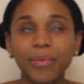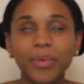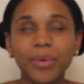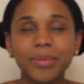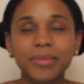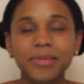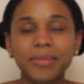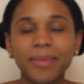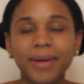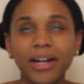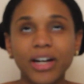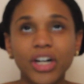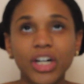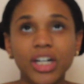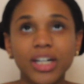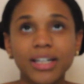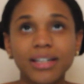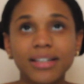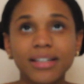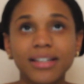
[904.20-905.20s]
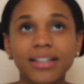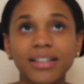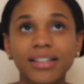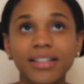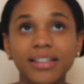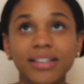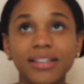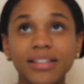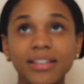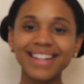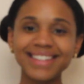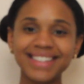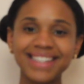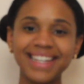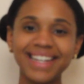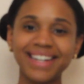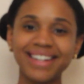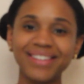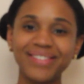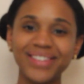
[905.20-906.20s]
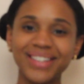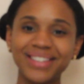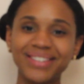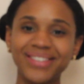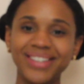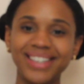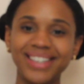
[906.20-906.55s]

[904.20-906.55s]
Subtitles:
warms my heart. That's the end of this